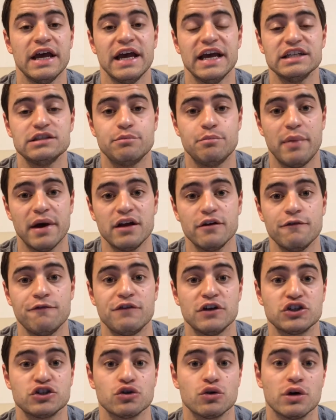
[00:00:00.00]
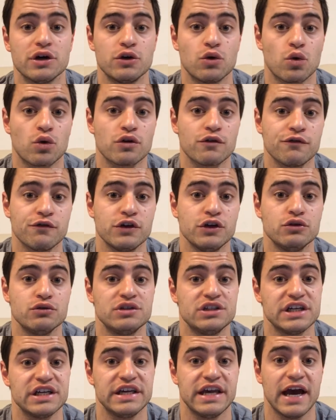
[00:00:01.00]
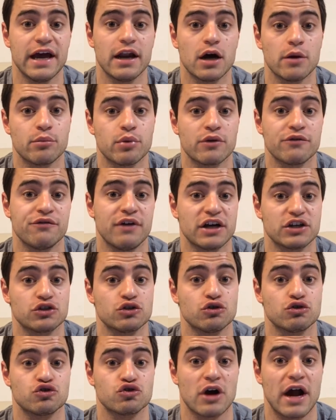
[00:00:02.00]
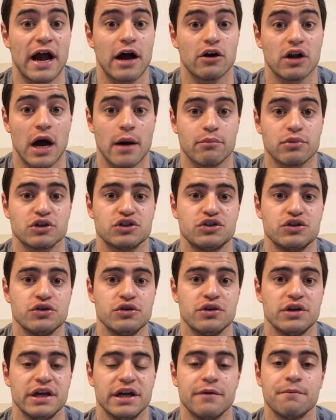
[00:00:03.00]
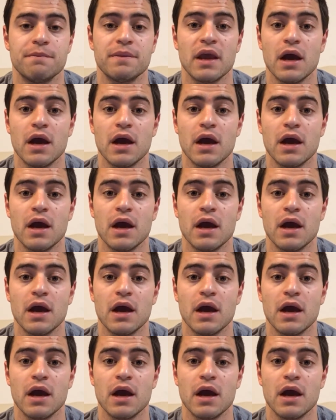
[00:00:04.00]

is beneficial in order for you to get a professional tryout opportunity.